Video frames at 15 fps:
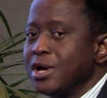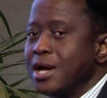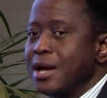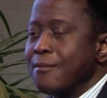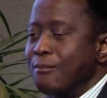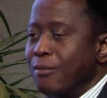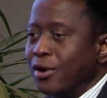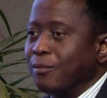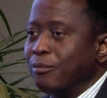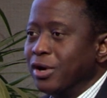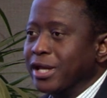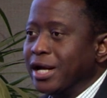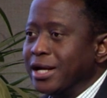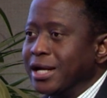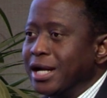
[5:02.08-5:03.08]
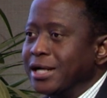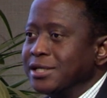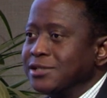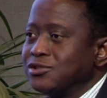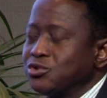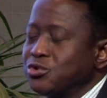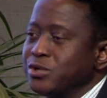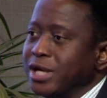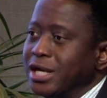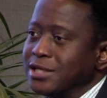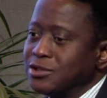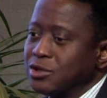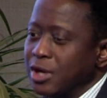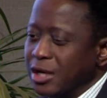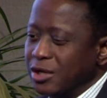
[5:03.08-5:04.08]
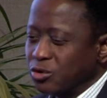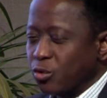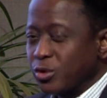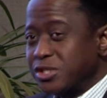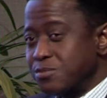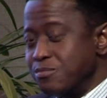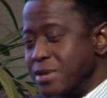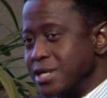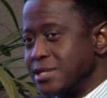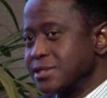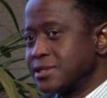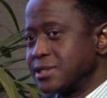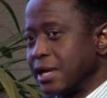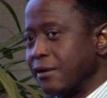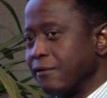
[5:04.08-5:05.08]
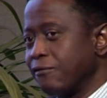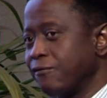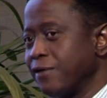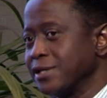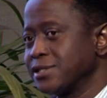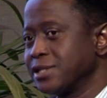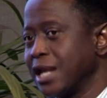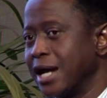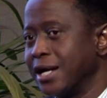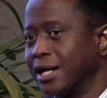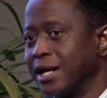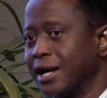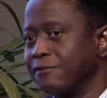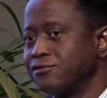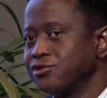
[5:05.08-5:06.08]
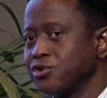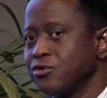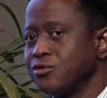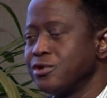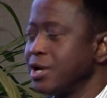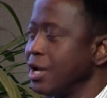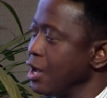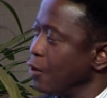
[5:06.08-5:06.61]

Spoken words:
more than that. It's 2 years. So which means the first slide that I've shown,